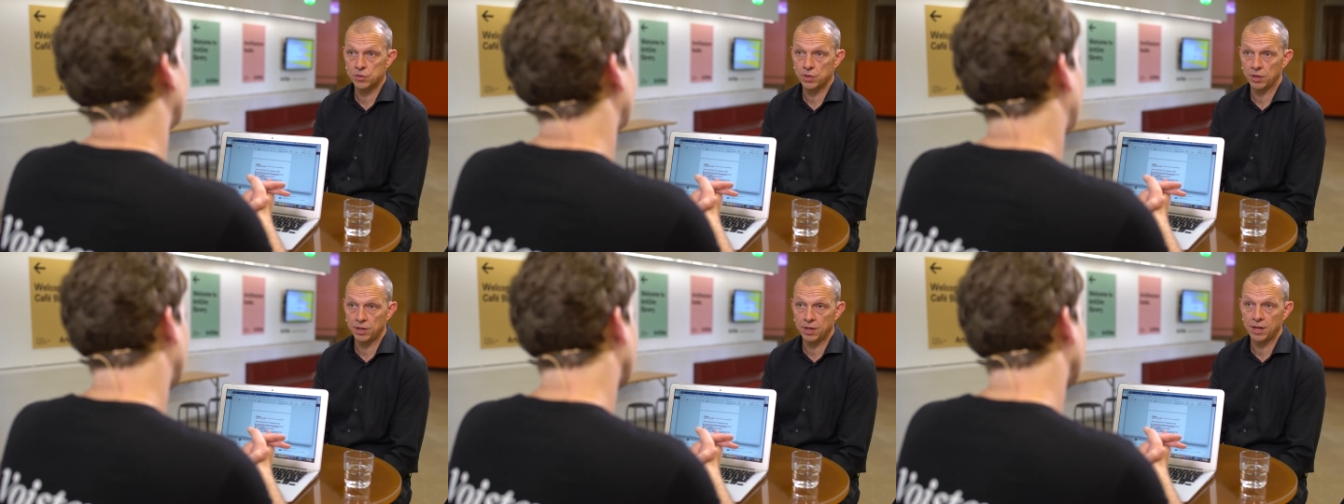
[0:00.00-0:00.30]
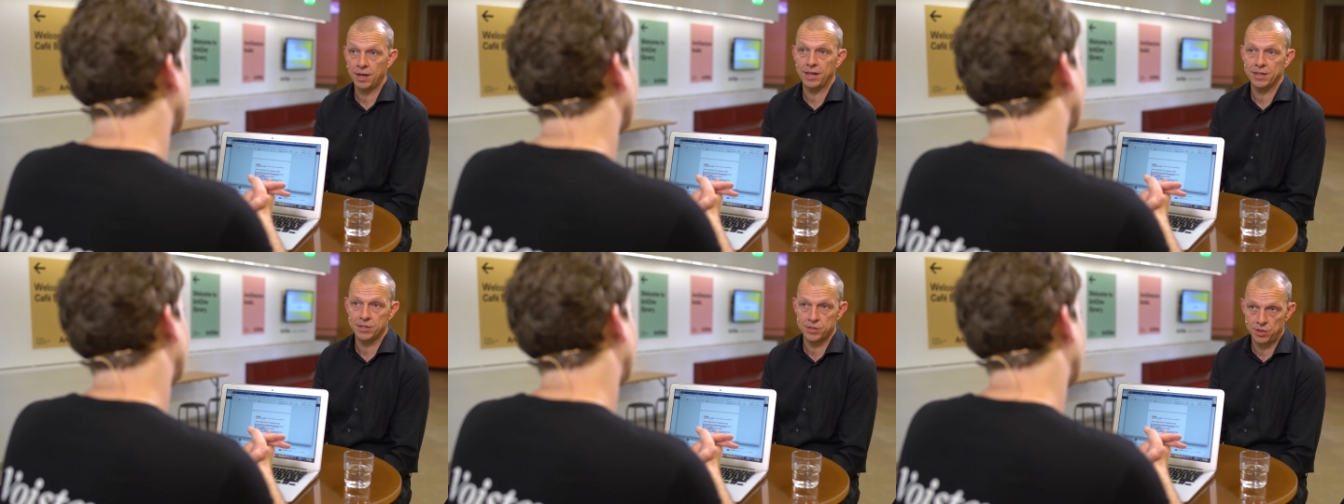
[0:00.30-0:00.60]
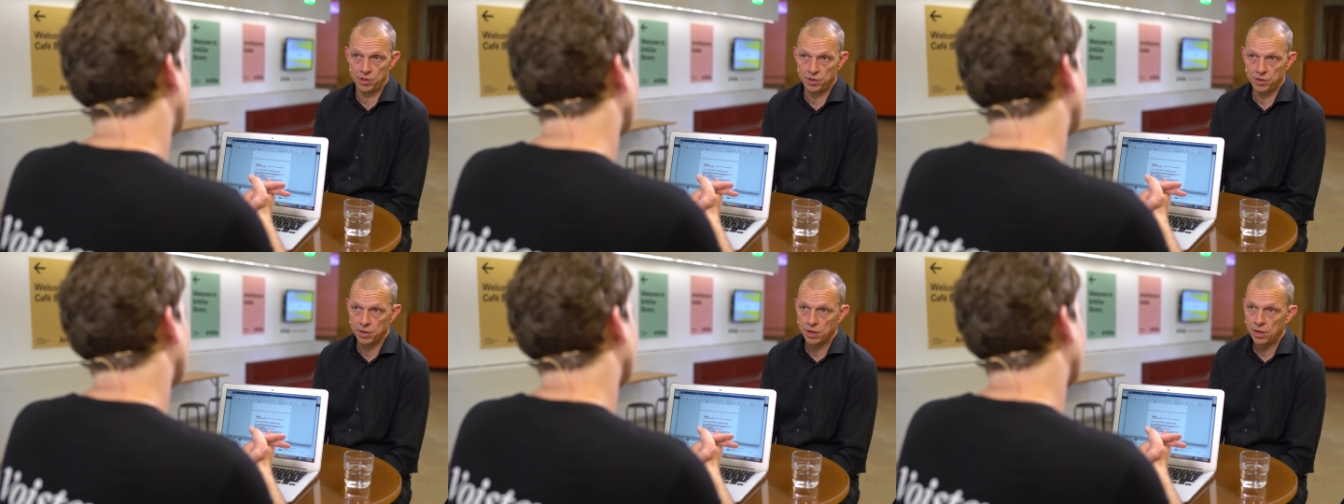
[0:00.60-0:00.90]
the
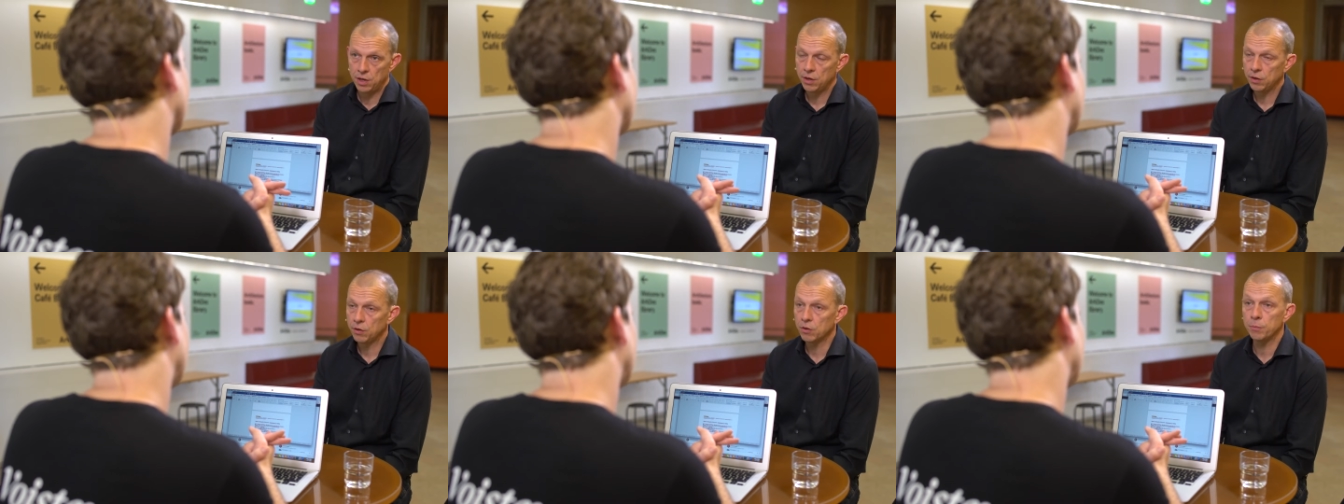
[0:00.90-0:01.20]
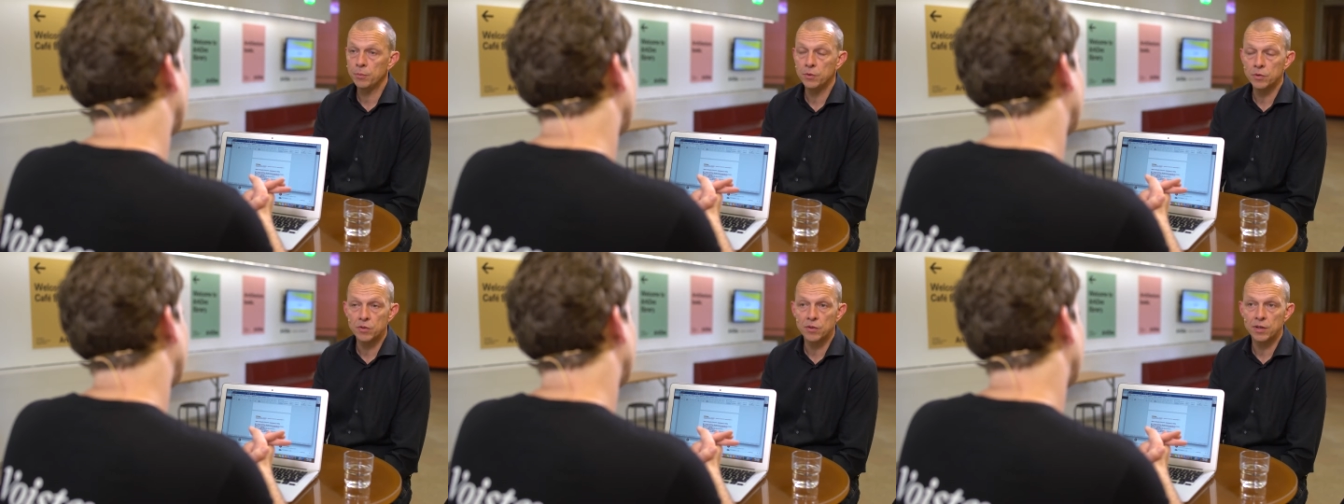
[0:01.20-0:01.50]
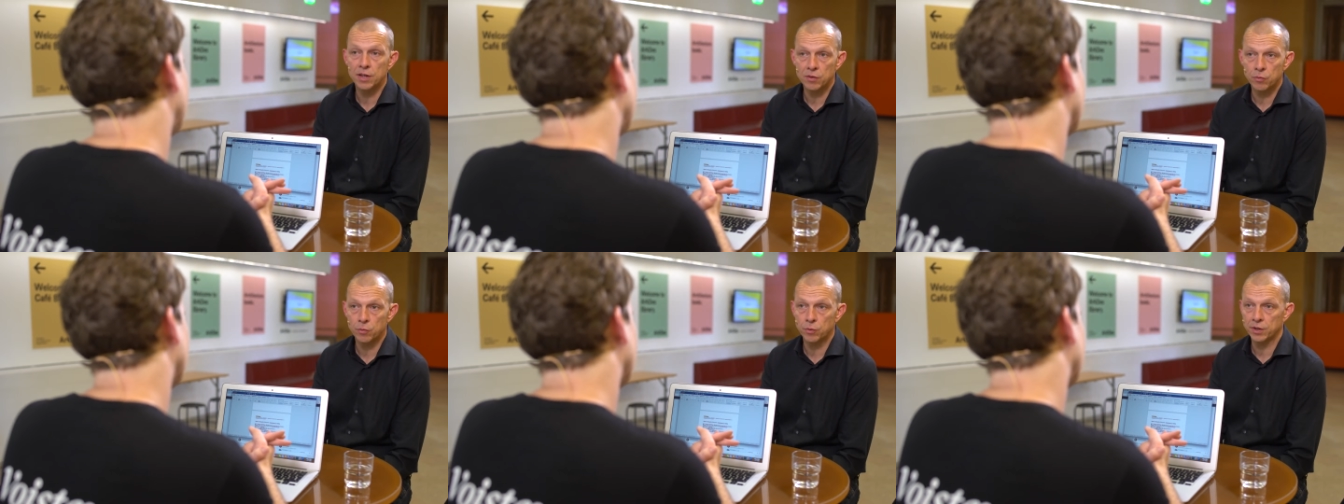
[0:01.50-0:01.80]
classic computer
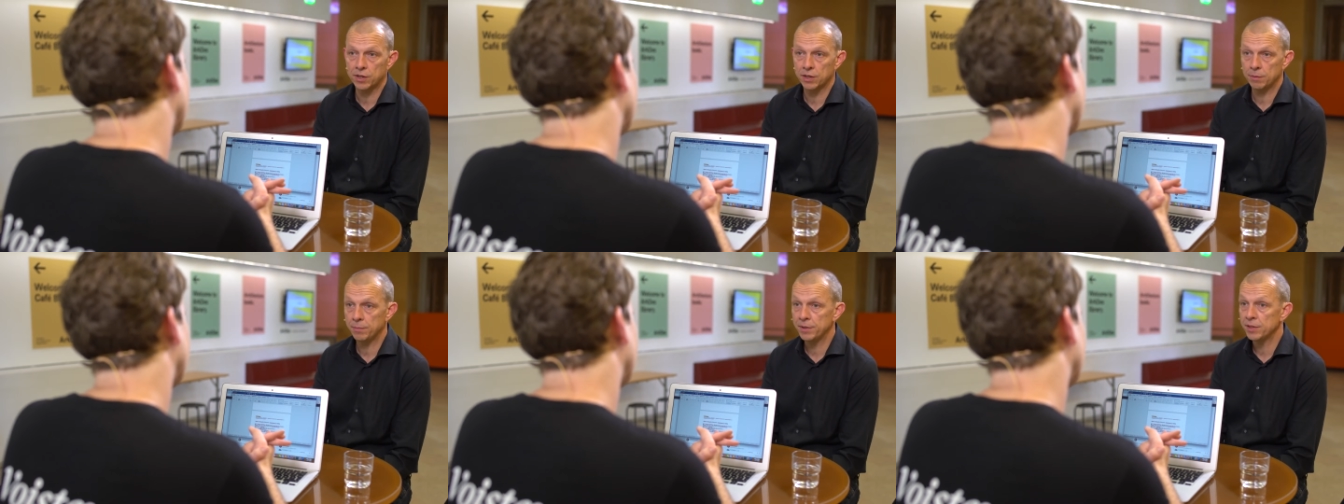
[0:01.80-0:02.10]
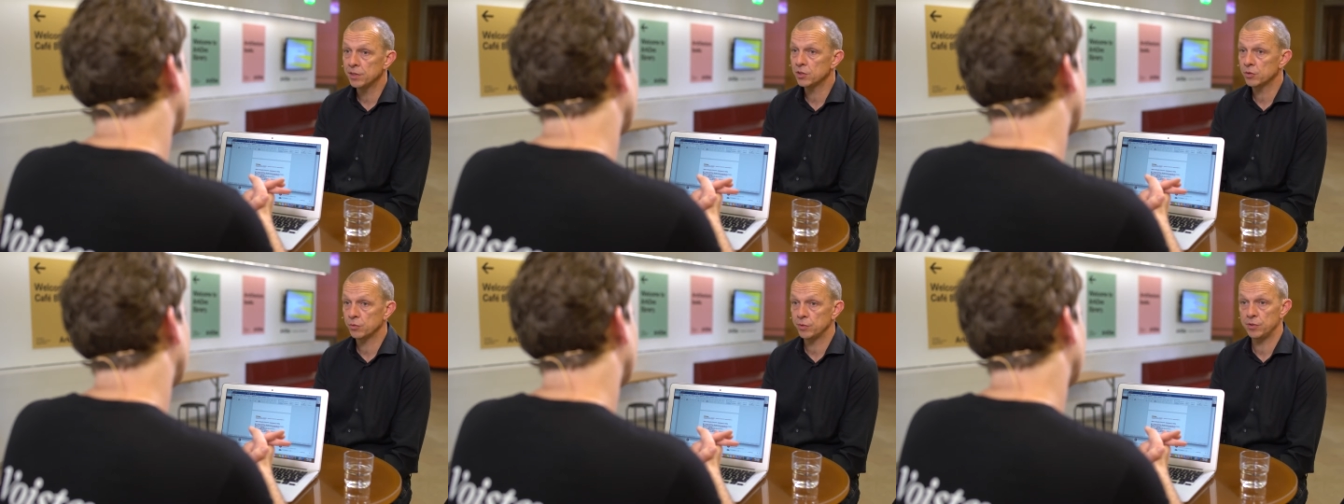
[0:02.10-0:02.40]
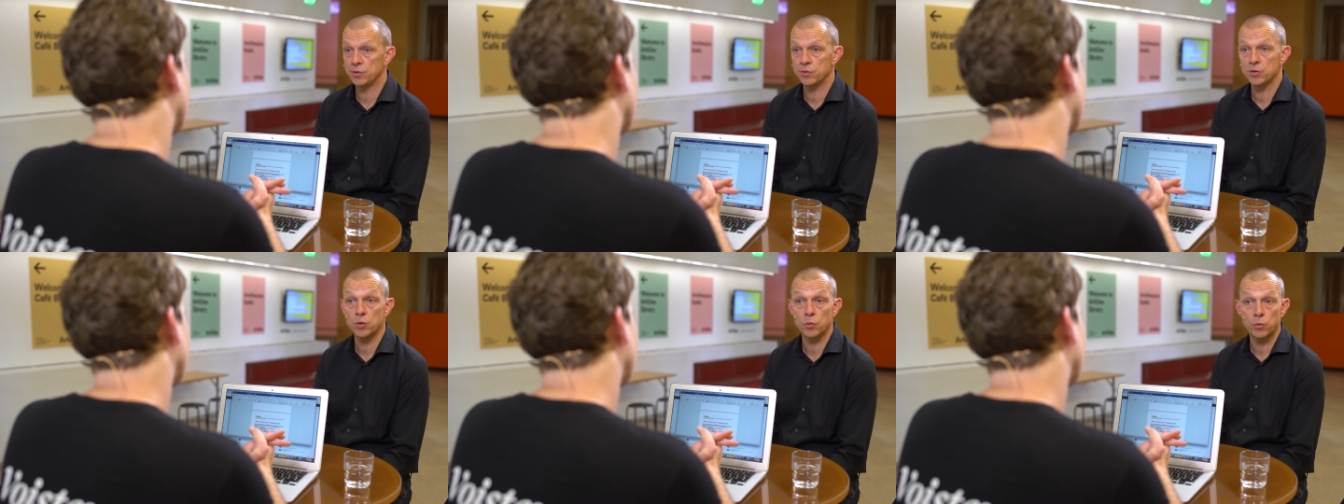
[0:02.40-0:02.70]
network
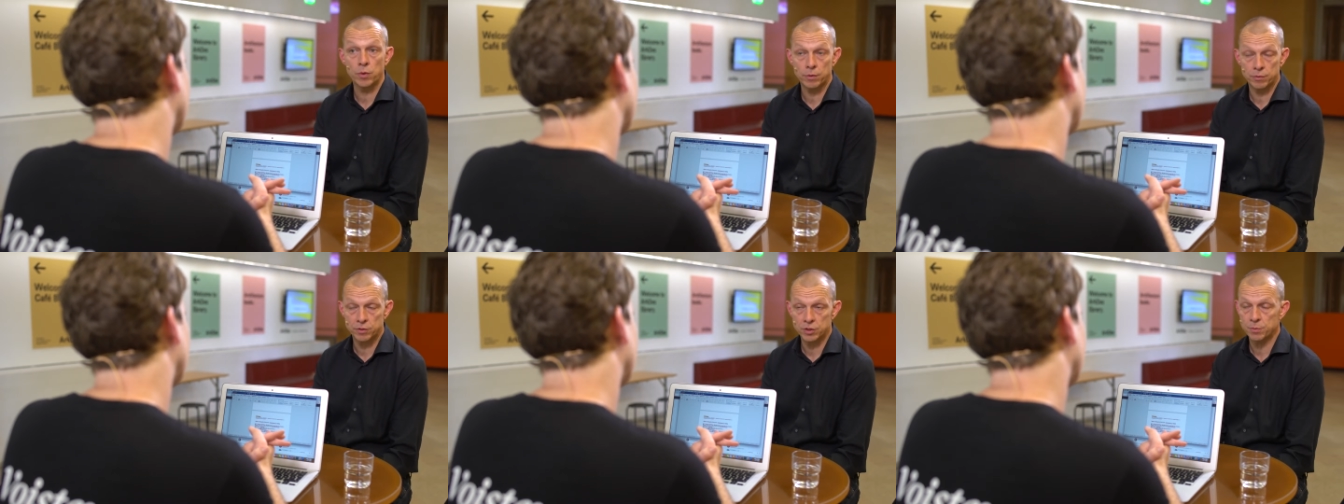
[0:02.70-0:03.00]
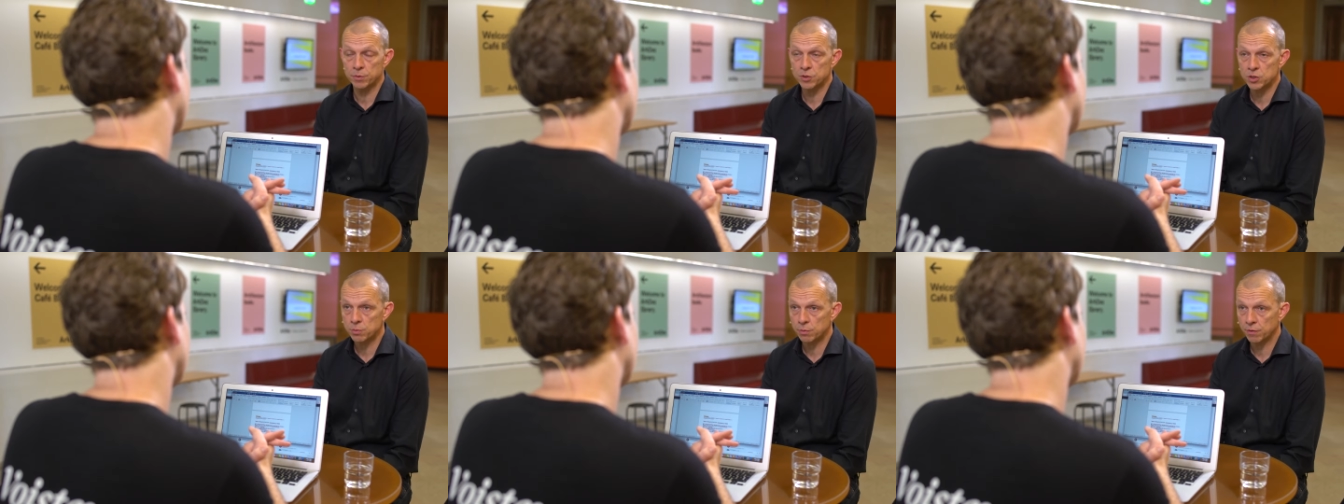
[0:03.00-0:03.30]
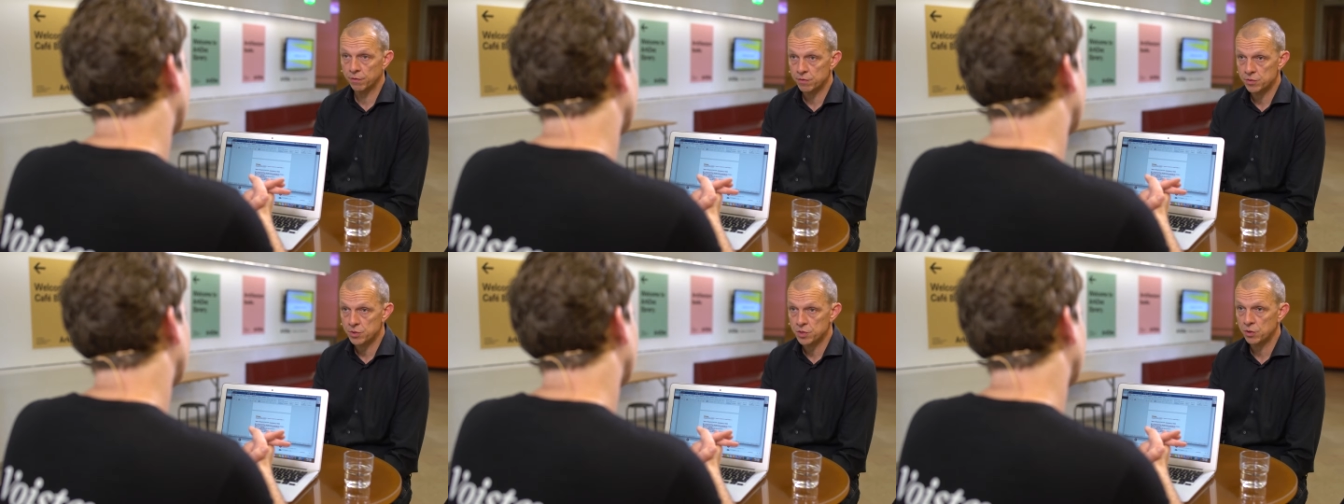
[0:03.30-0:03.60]
administrators who are
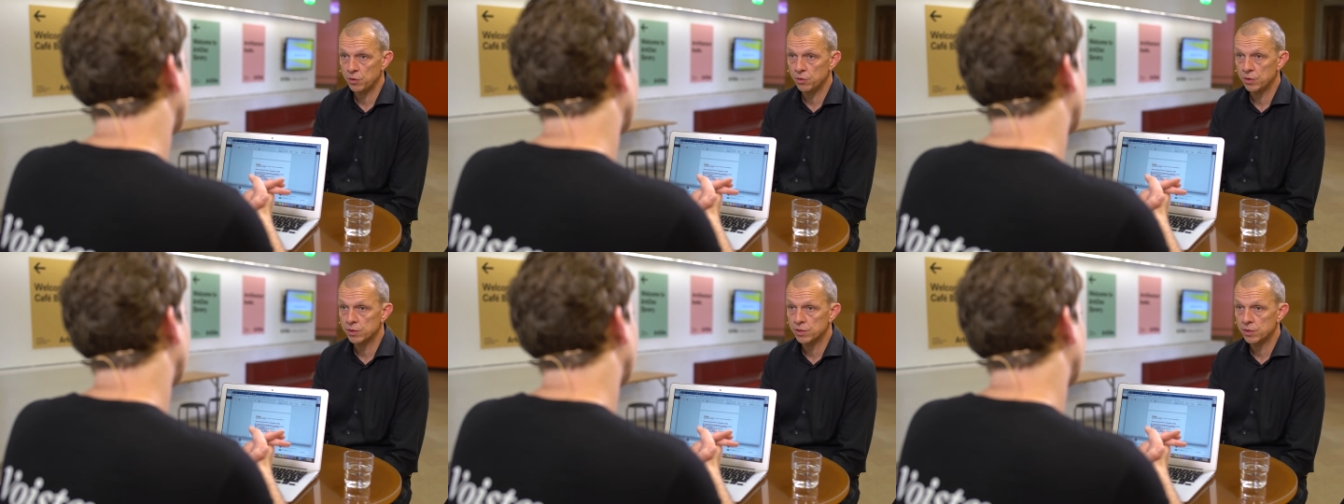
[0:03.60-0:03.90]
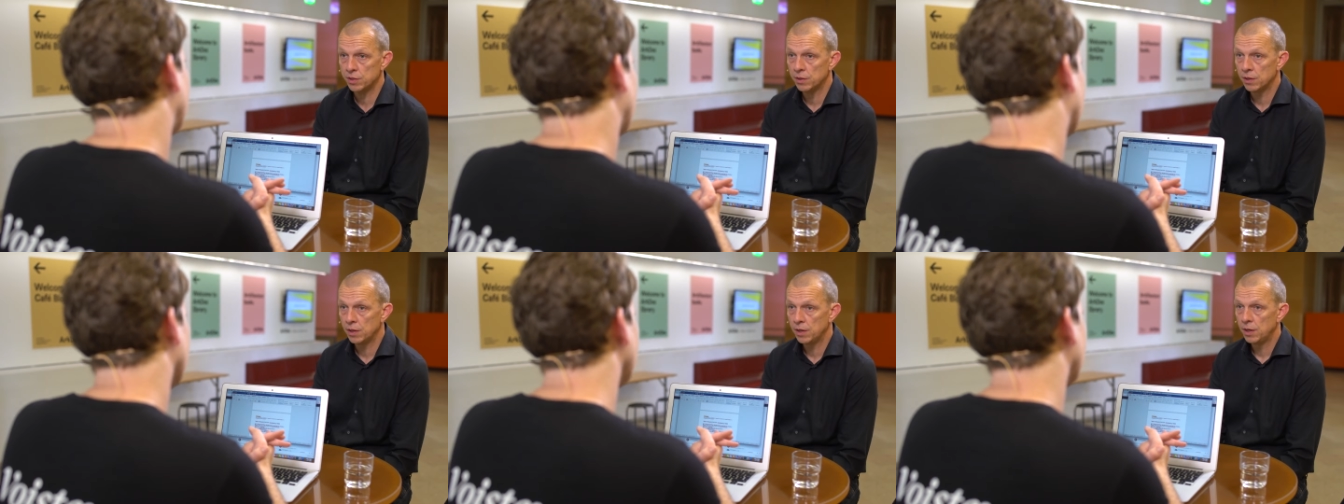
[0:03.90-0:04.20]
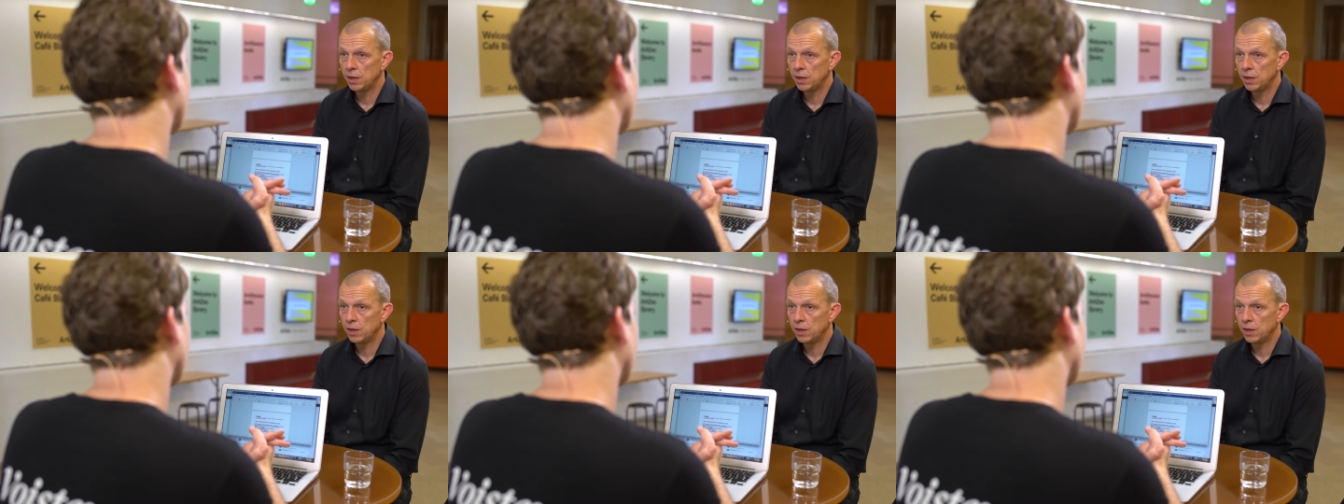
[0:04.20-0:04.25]
responsible for security.